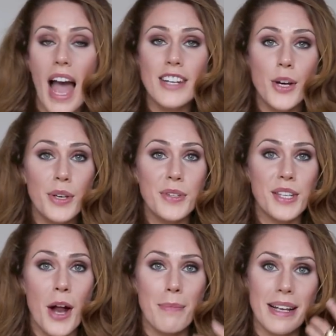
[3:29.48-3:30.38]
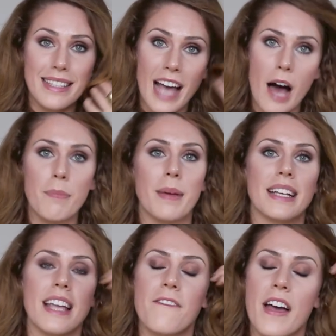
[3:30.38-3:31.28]
I don't use it on my scalp
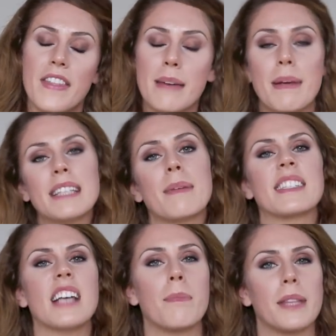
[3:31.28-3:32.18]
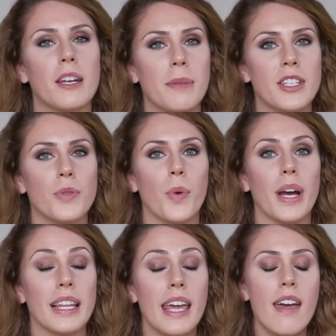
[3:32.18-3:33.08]
because I find that it makes my scalp a little bit too
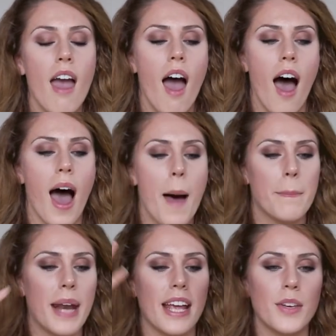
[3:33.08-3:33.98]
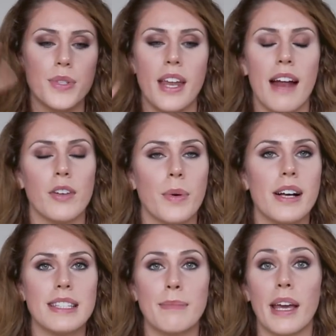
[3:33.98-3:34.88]
oily, um, but I use it everywhere
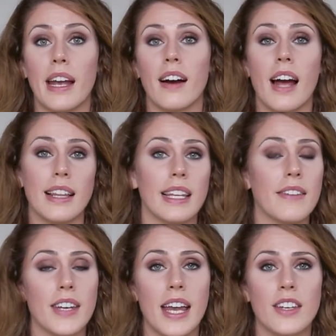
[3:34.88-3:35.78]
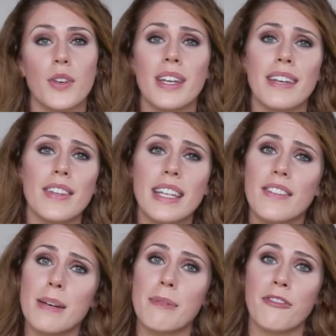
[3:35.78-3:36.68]
else in my hair. I leave it in. You can even
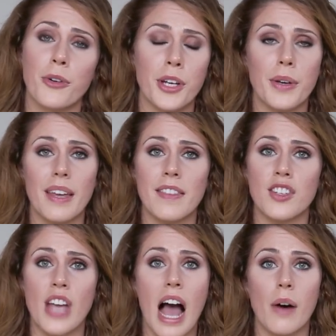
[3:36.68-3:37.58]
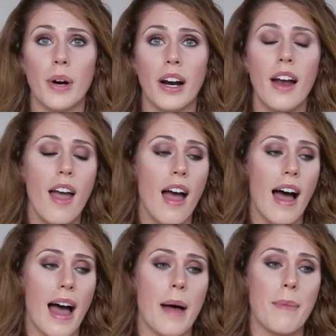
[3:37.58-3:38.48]
leave it in before you get in the shower.
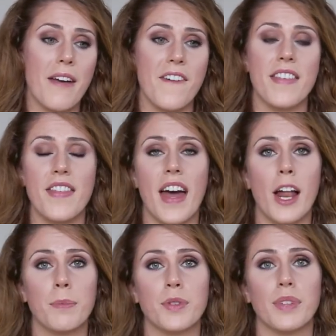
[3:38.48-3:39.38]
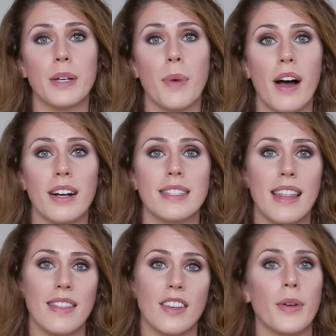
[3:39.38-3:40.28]
Um, I find that that helps really well because
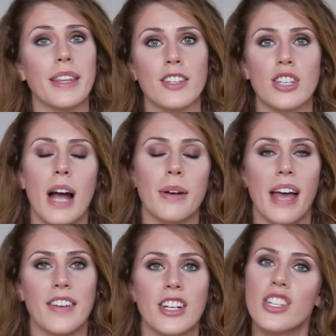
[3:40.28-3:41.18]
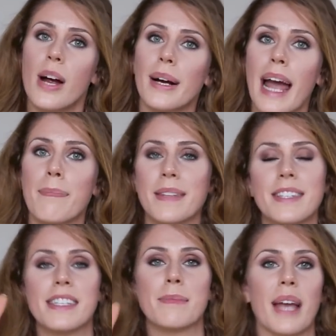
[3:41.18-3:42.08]
then you get in the shower, you have it in a shower cap, the
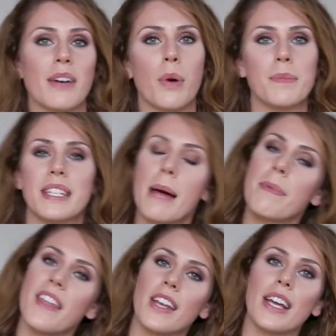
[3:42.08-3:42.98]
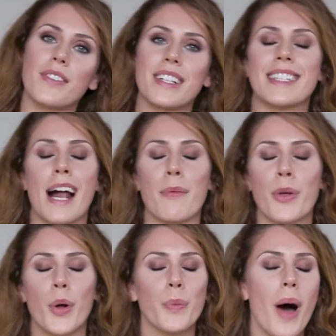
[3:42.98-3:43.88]
steam kind of warms it up, and then you can rinse it out
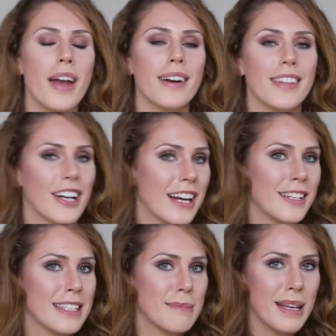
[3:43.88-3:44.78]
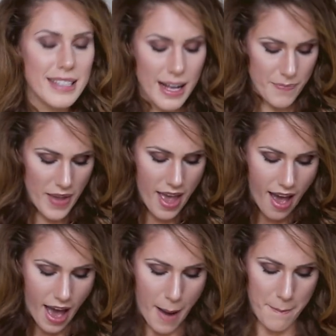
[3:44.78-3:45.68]
with cold water and your hair looks amazing.
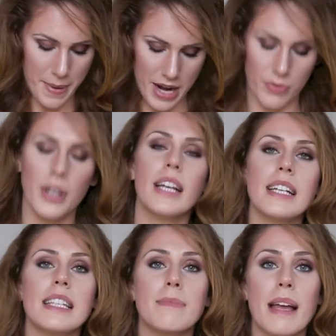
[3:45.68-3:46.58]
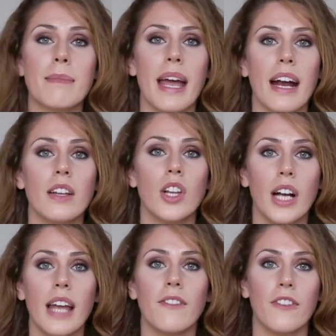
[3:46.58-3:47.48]
Um, but it really does make my hair
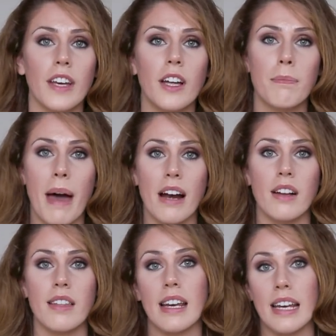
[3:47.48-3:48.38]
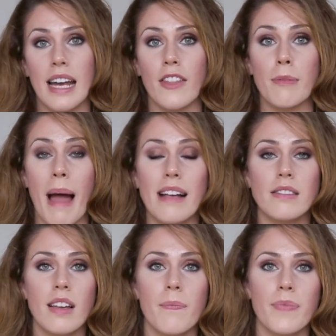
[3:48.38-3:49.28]
look and feel better than any other
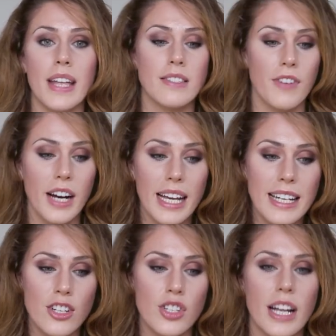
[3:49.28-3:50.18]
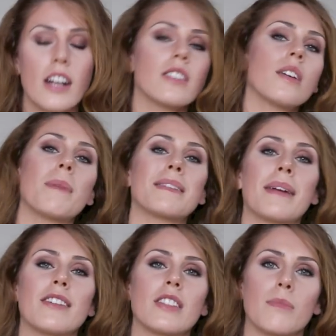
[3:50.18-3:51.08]
mask. It's very conditioning. It also makes
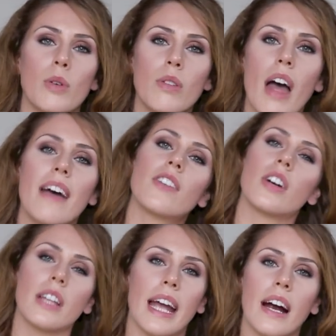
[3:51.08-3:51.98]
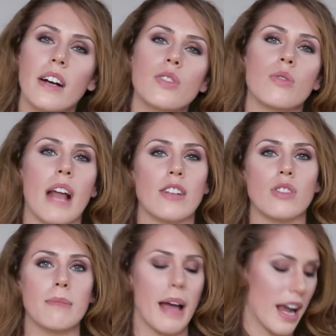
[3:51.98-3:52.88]
my hair smooth. I have curly hair, so
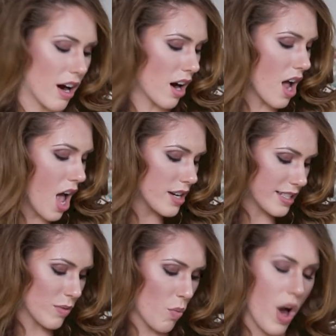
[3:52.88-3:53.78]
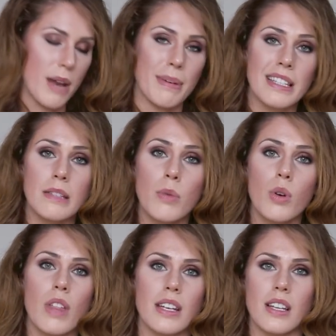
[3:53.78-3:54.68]
naturally my hair doesn't want to be
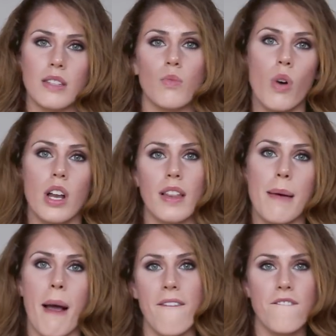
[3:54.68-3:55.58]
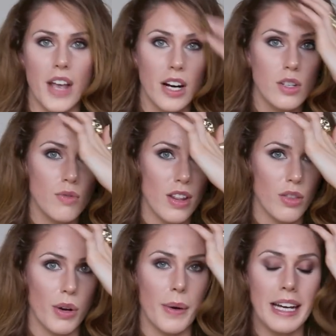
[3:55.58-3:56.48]
smooth. It doesn't want to let my fingers
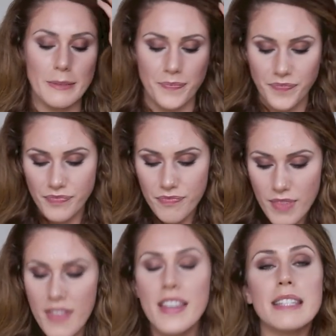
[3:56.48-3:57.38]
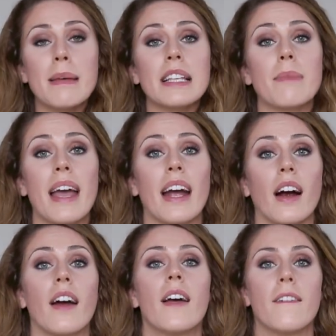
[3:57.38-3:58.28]
run through it. This makes my
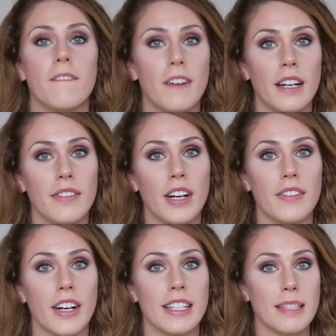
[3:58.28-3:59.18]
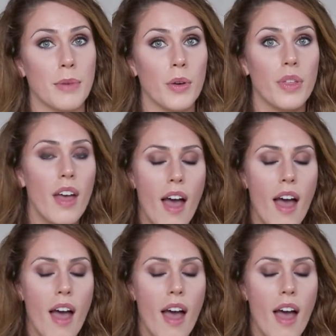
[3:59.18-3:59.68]
hair very, very, very smooth.